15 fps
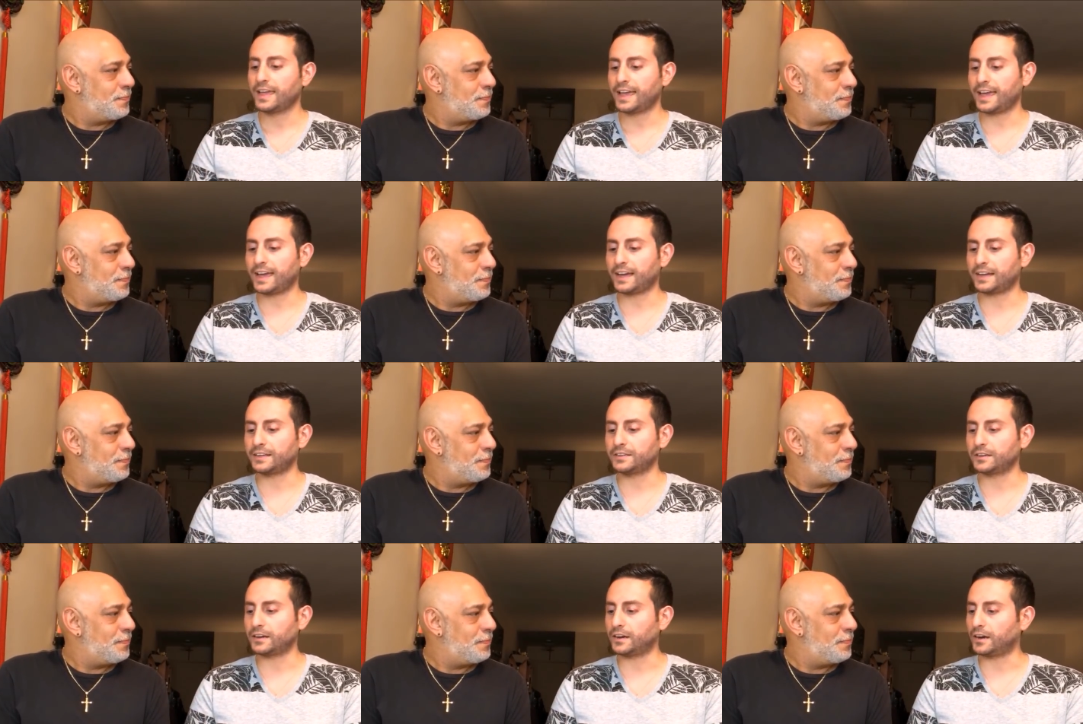
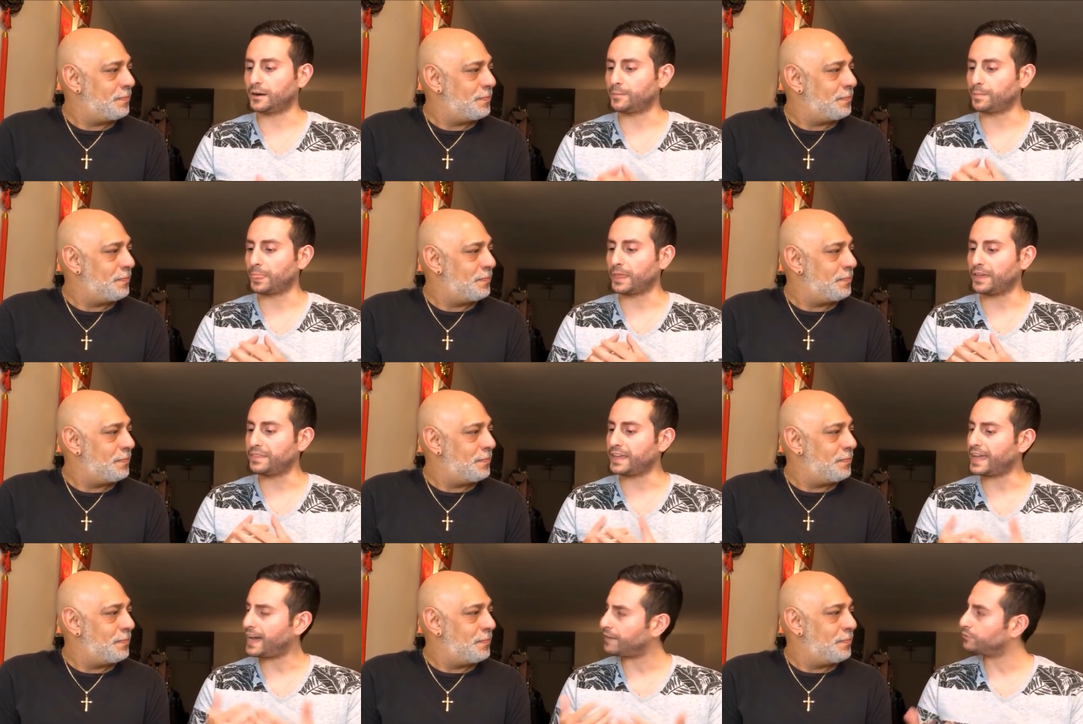Speaker 1: And um,
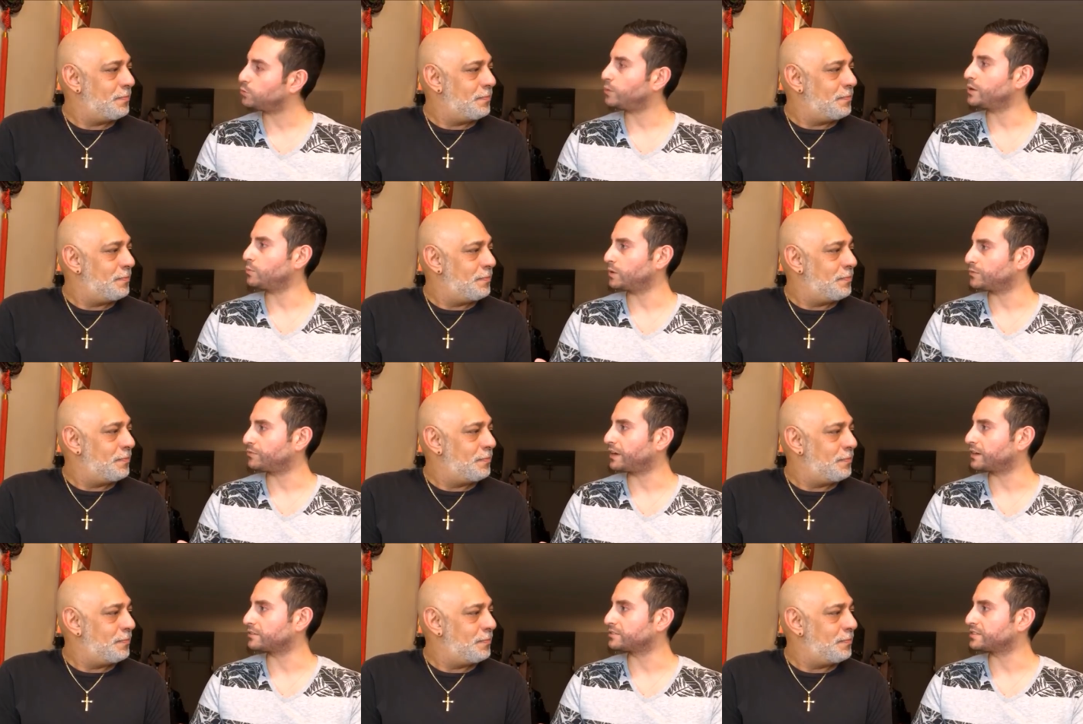they have 21
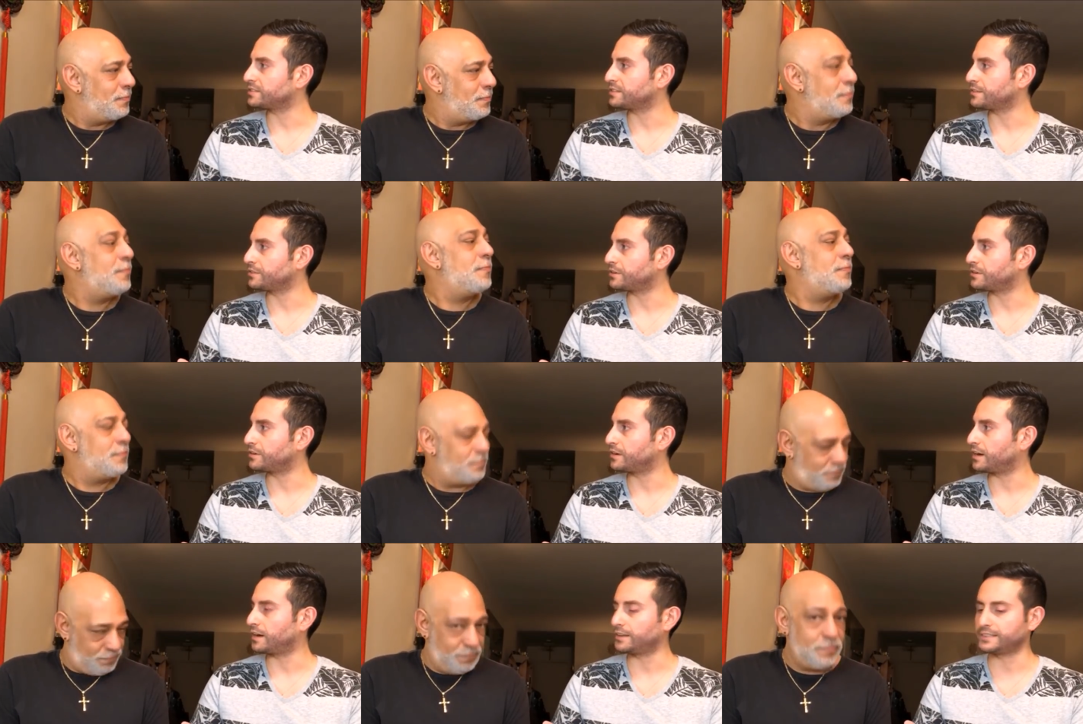fragrances in their
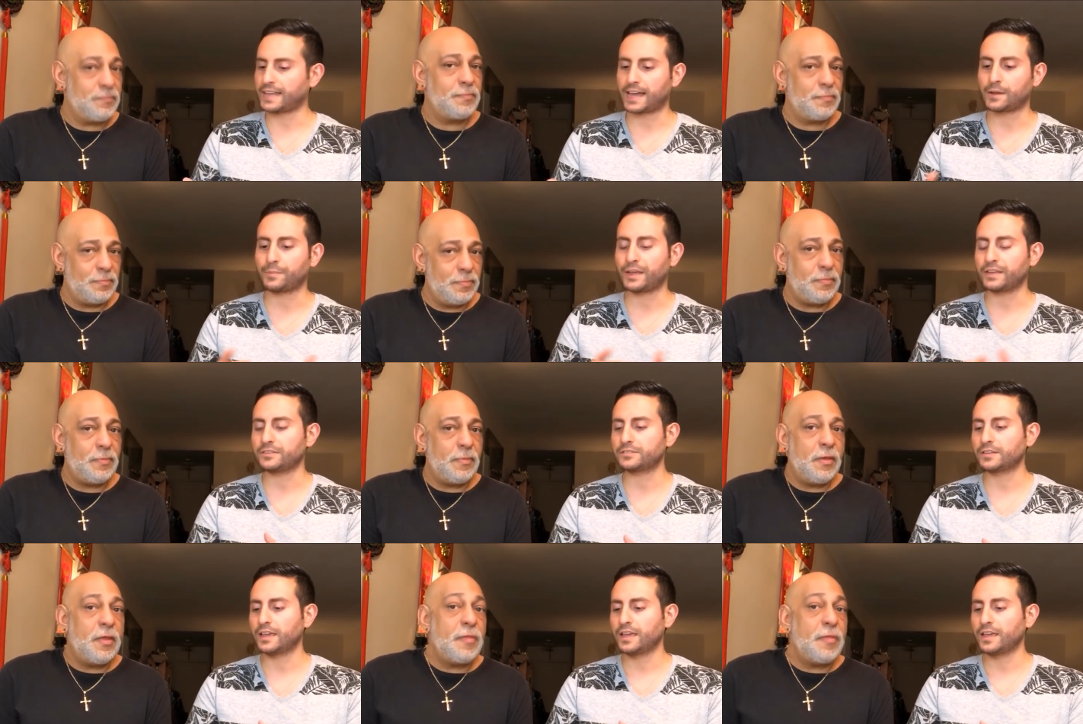uh, database.